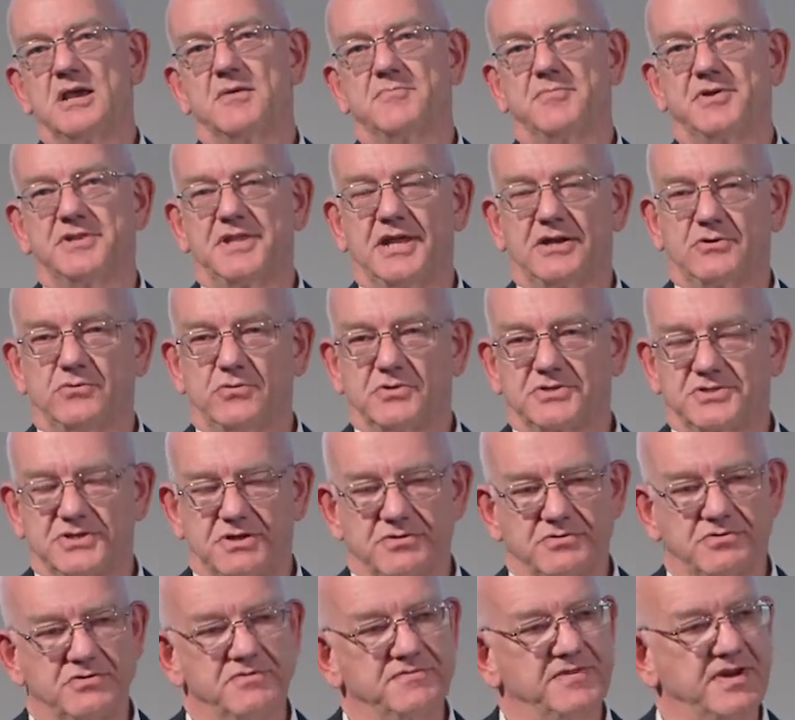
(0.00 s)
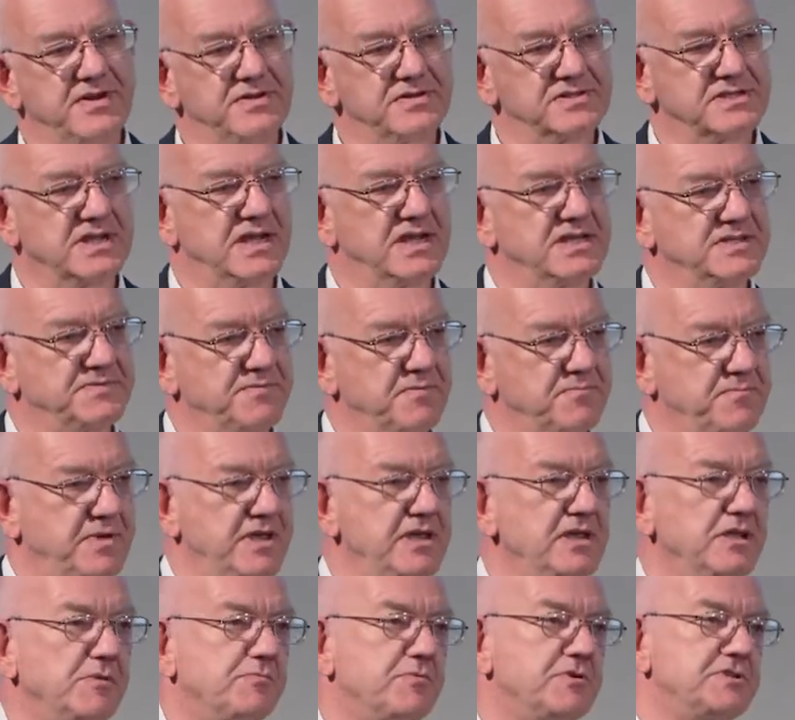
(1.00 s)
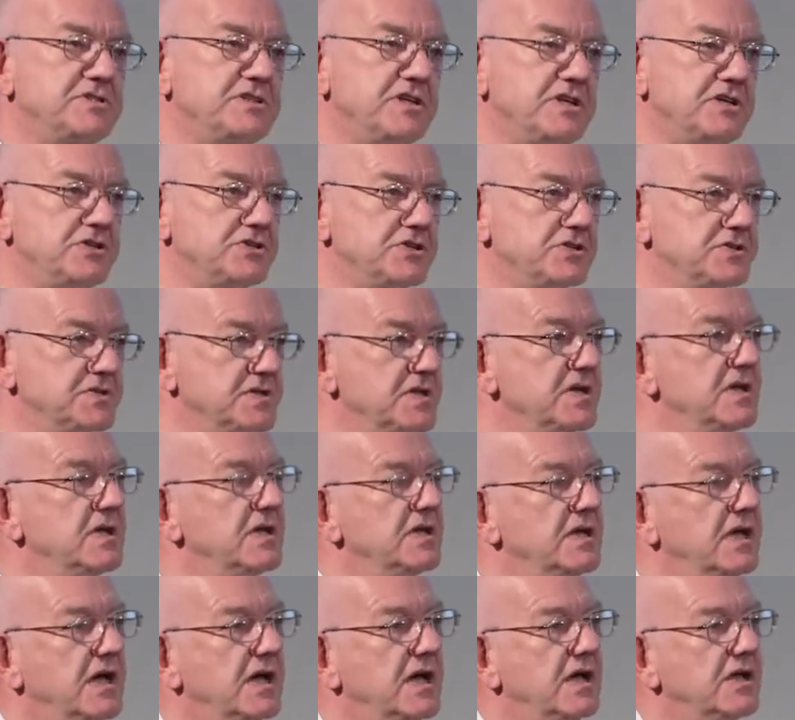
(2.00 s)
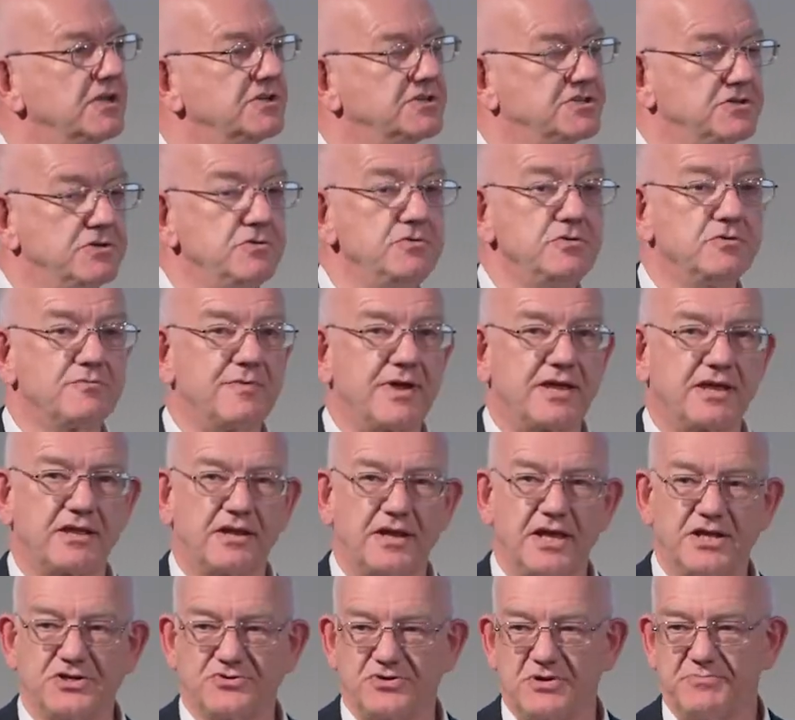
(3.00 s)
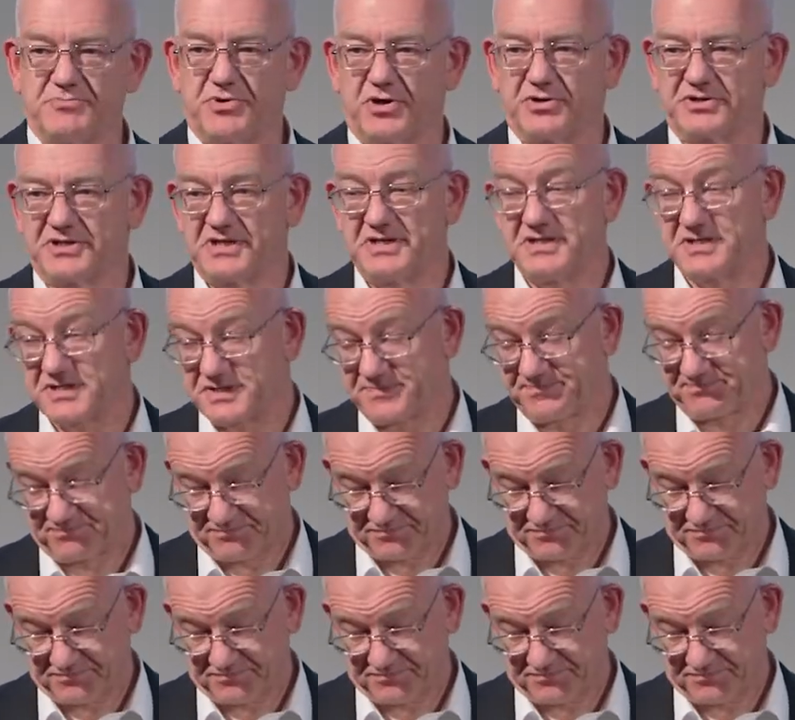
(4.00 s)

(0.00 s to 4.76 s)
but then also through various kinds of appeal procedures to the regulatory bodies